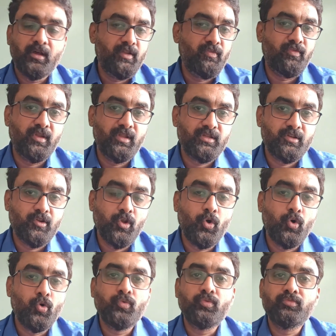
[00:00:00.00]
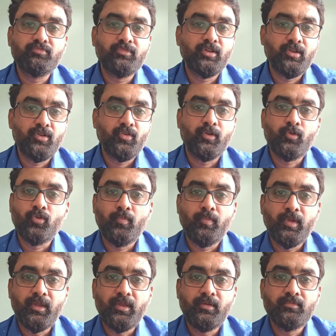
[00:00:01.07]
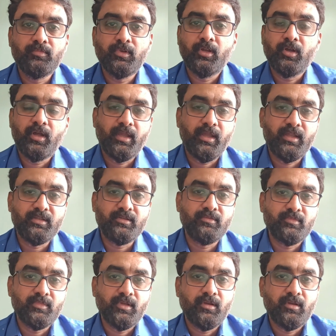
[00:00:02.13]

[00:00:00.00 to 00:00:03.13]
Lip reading: If it is low, it could be again